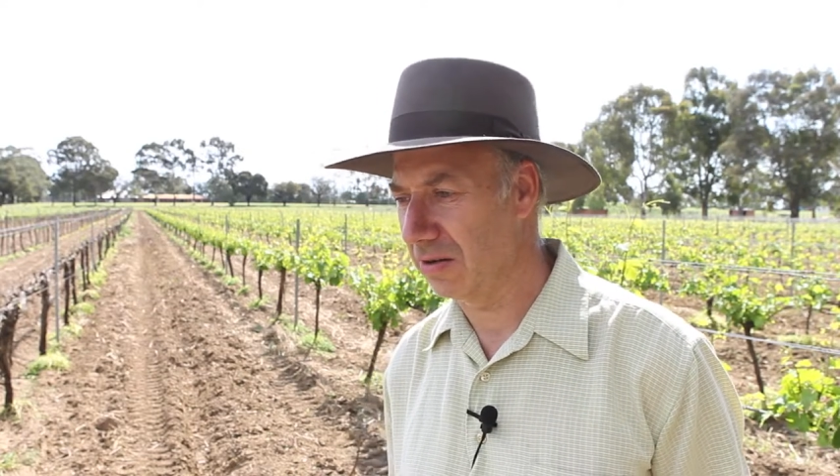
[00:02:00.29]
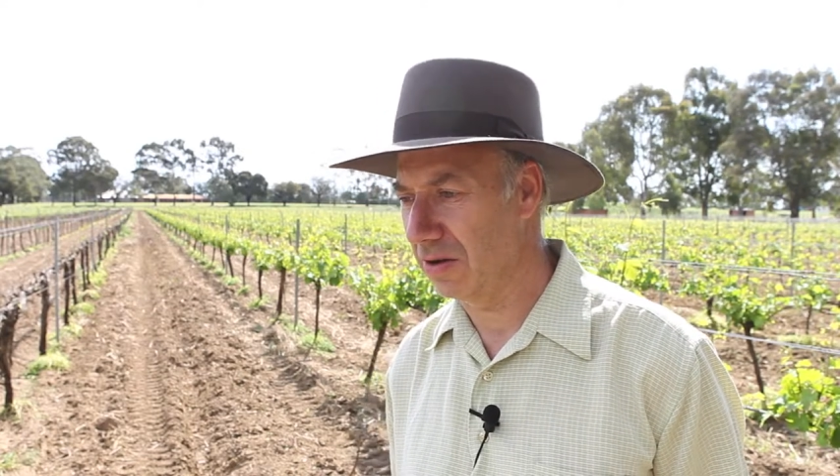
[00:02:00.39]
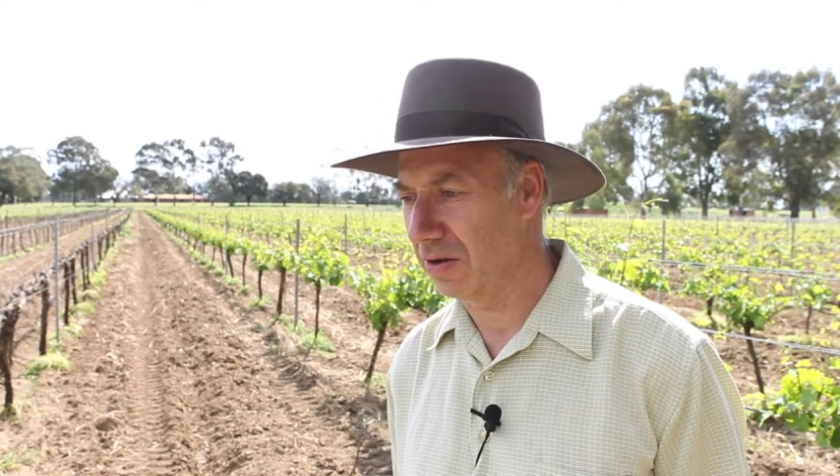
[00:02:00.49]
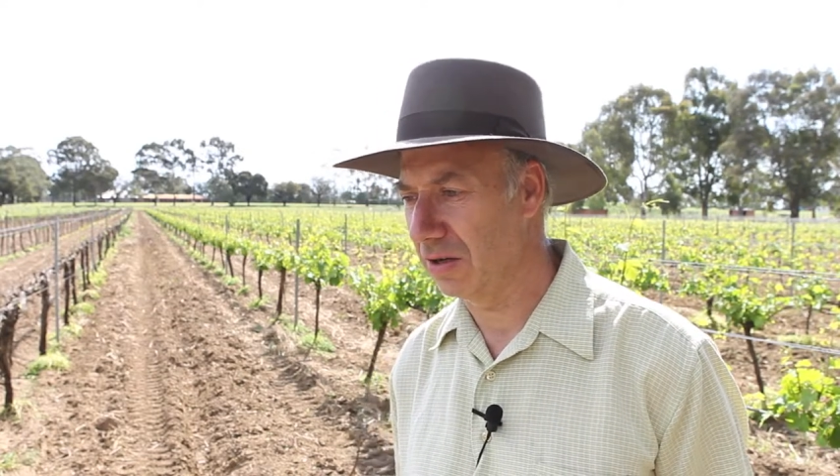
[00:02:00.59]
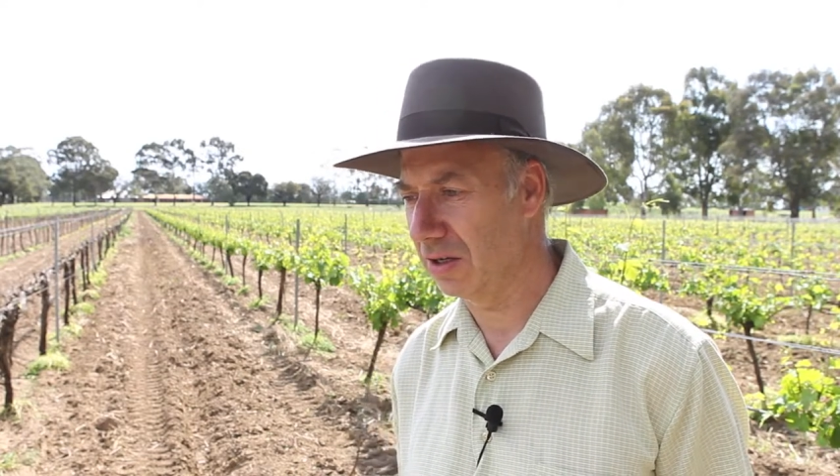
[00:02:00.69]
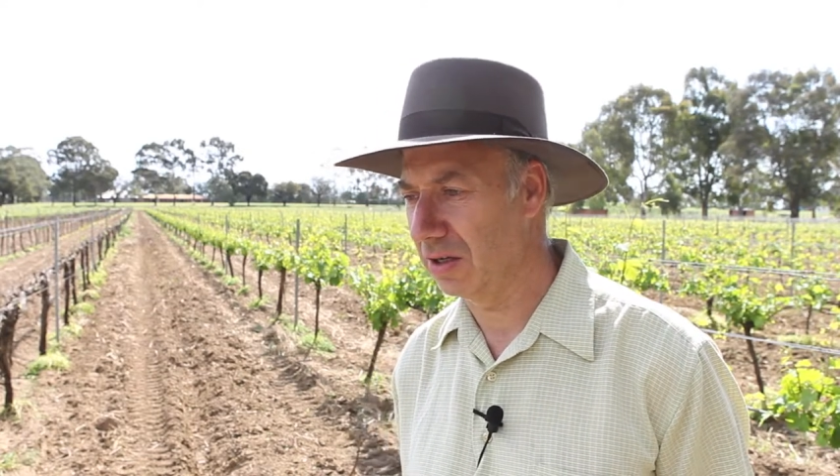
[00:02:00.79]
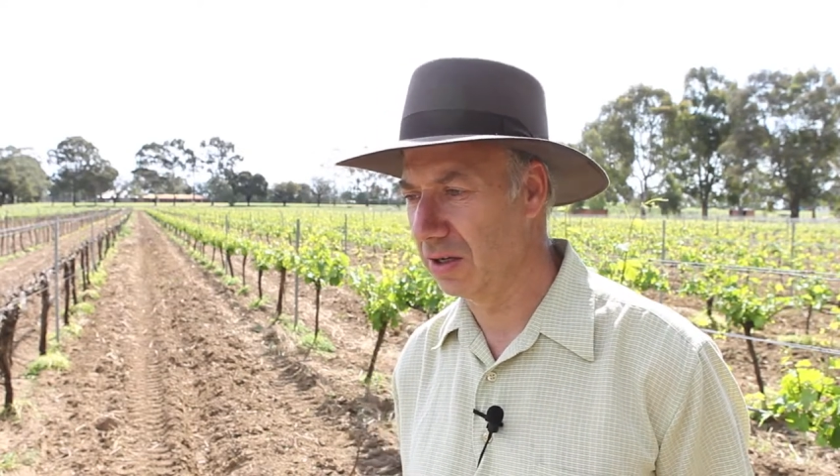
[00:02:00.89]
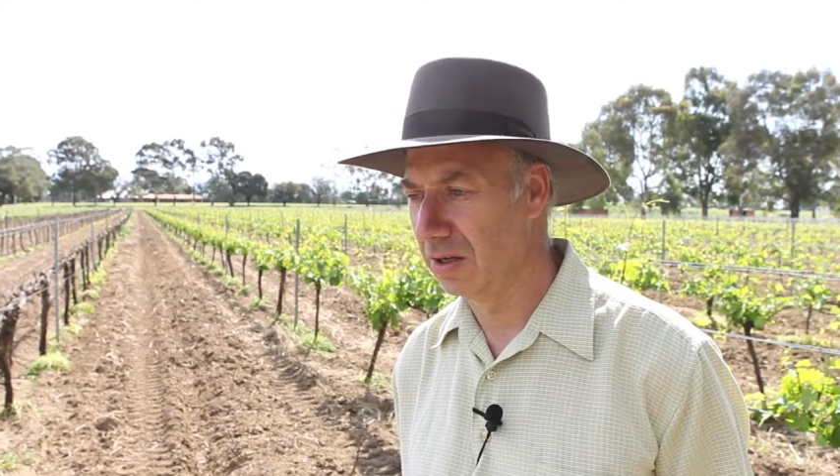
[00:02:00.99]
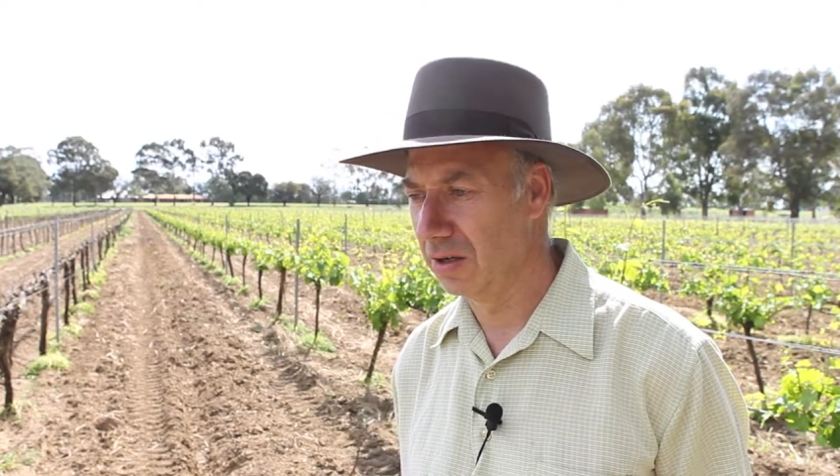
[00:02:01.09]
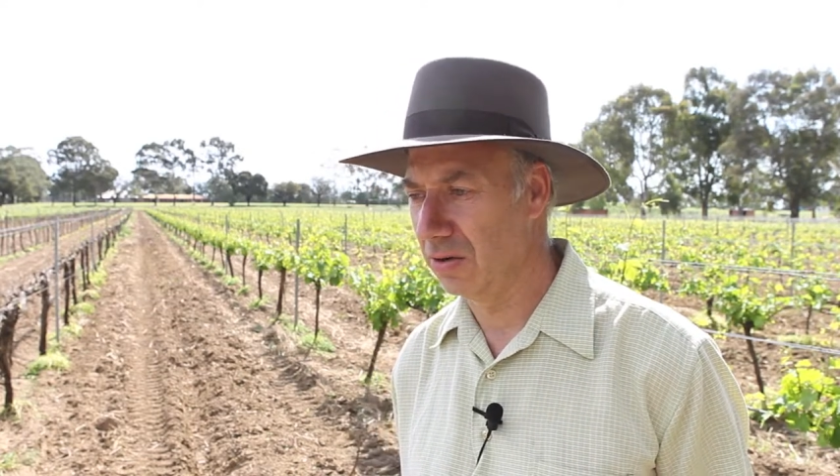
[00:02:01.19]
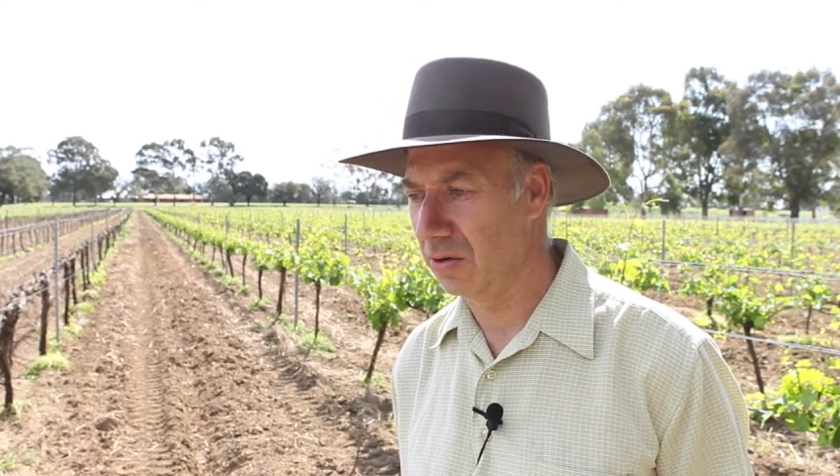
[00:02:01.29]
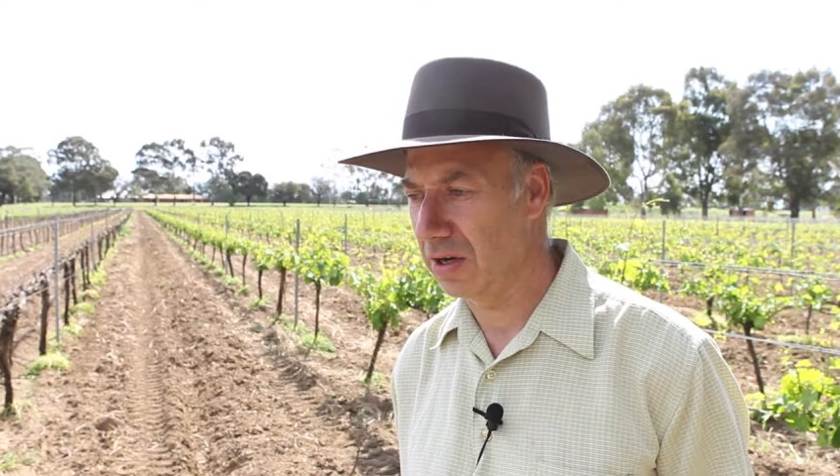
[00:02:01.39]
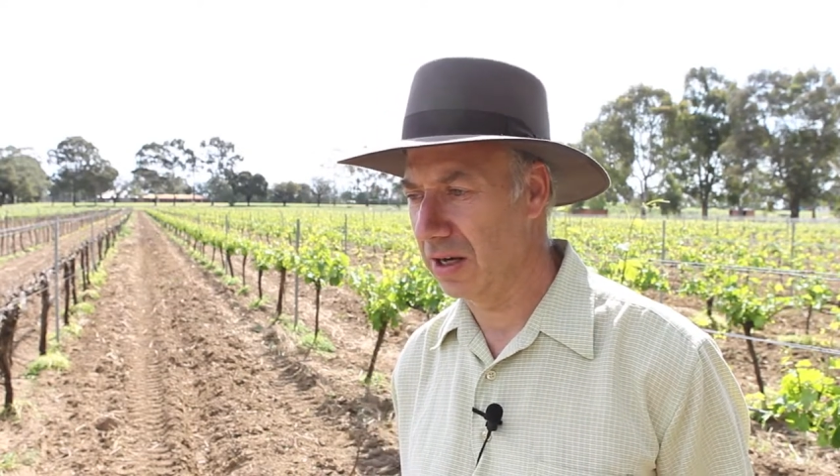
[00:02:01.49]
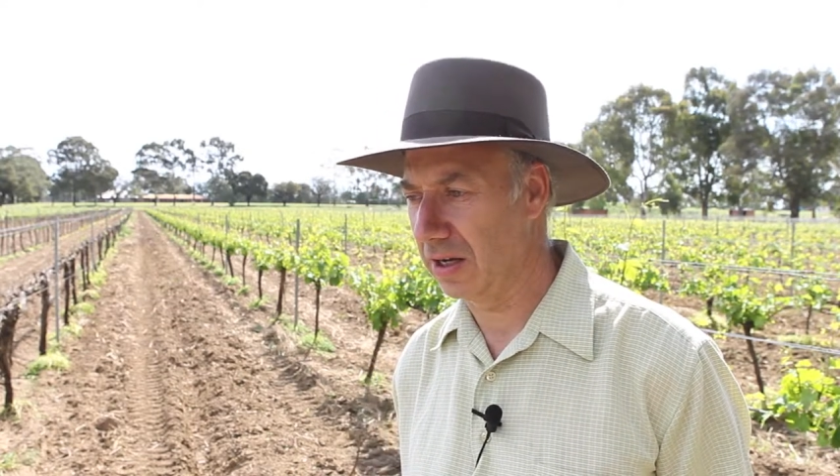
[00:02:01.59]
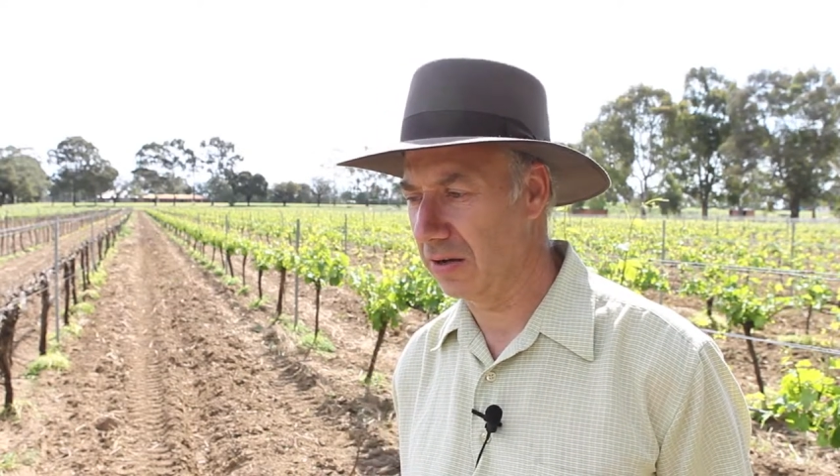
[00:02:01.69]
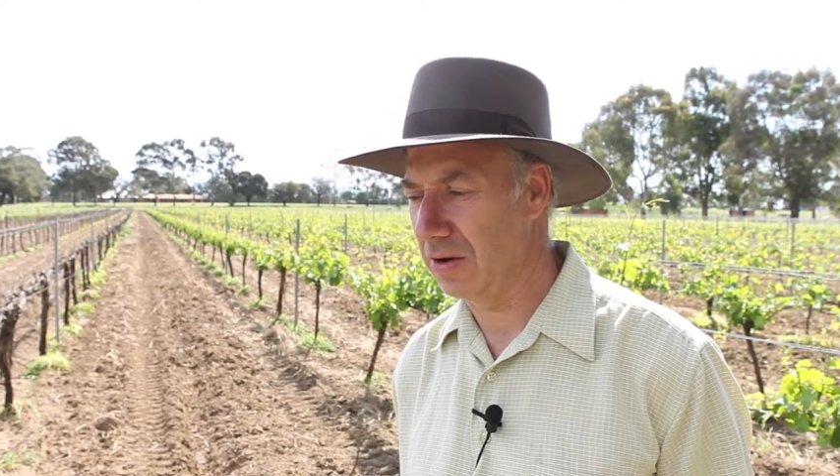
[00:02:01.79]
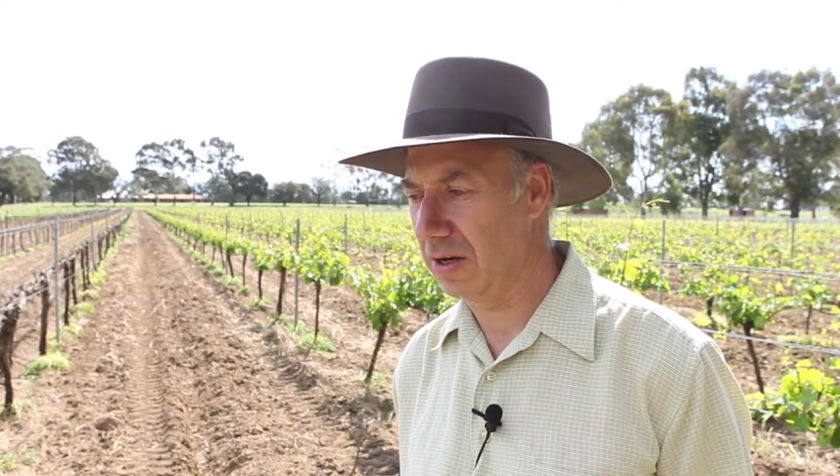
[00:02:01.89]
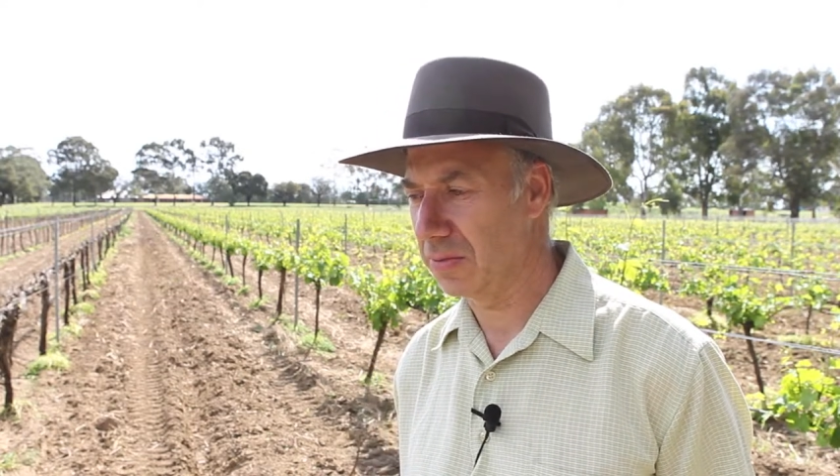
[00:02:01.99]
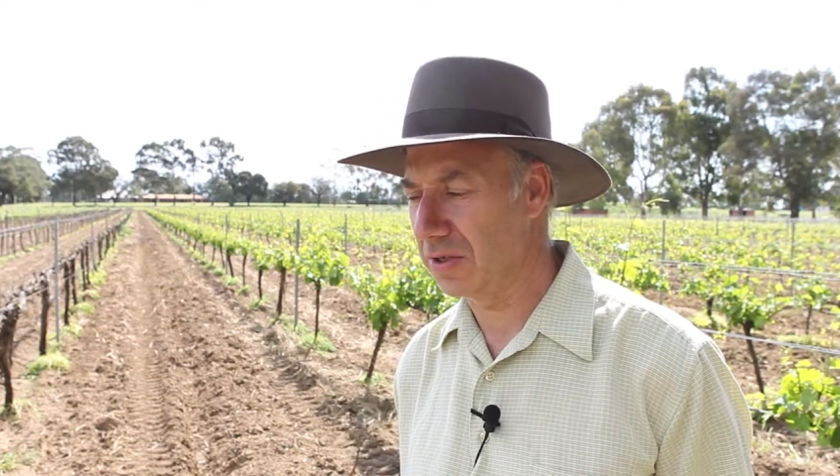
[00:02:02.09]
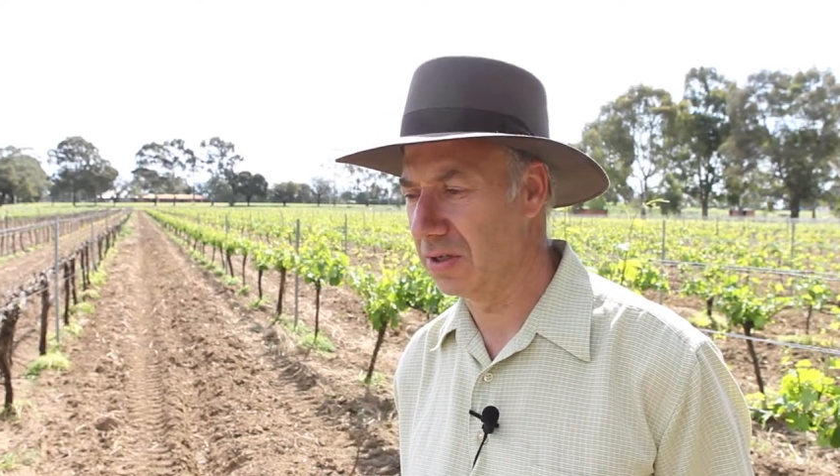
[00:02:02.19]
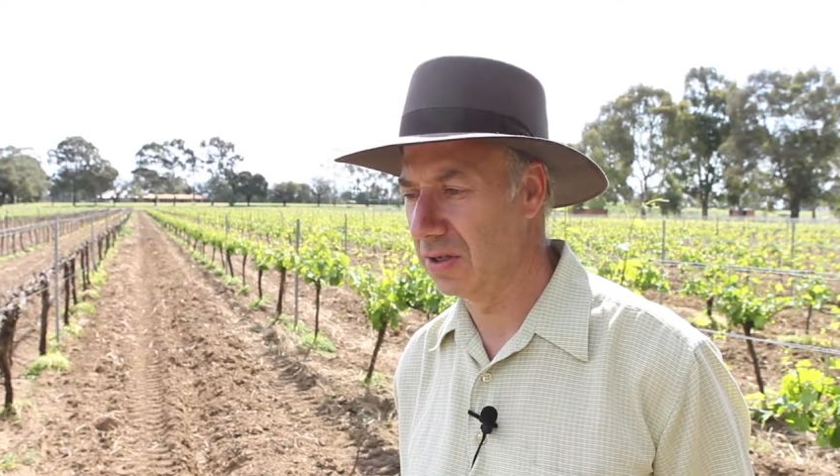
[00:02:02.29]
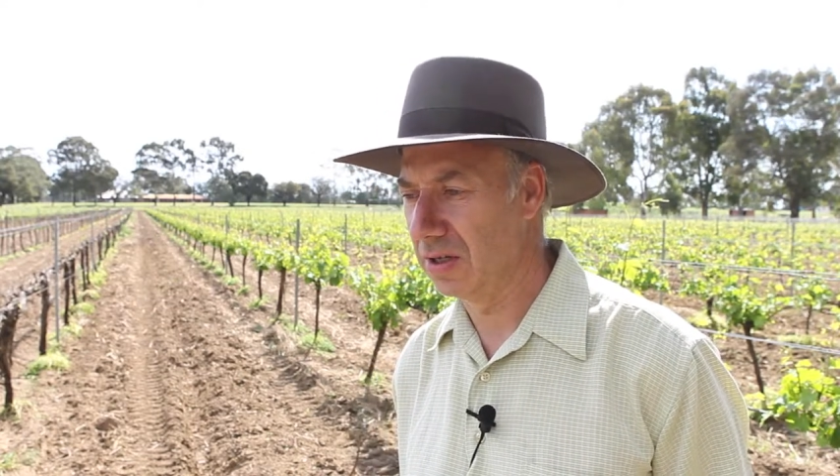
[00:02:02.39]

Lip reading: growing organic grapes